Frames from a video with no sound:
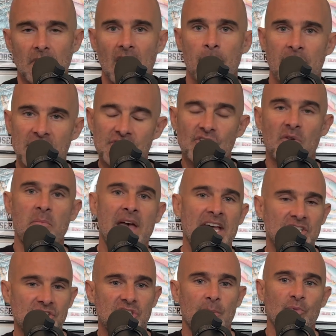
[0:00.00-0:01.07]
and make sure it
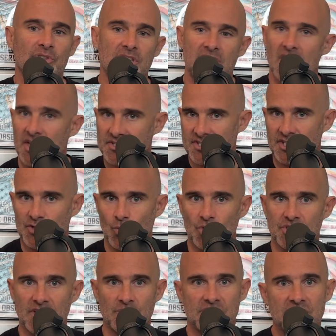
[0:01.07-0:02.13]
matches up with the nonsense
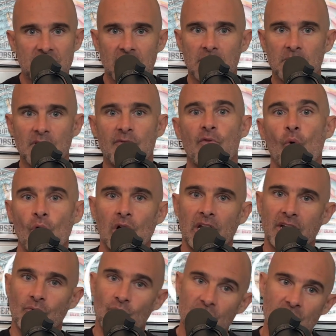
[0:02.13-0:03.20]
words I was singing before,
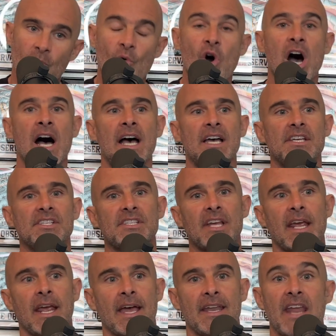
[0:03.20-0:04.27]
like rhythm-wise
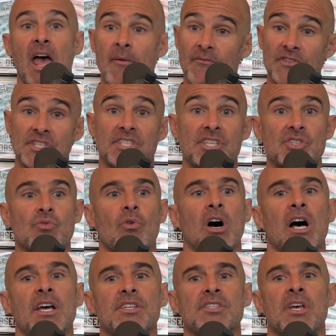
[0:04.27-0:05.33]
and
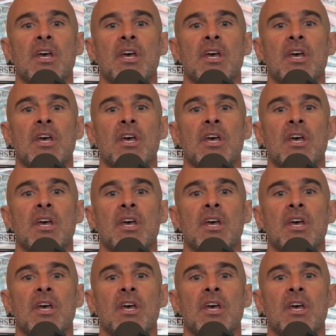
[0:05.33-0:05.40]
emphasis-wise.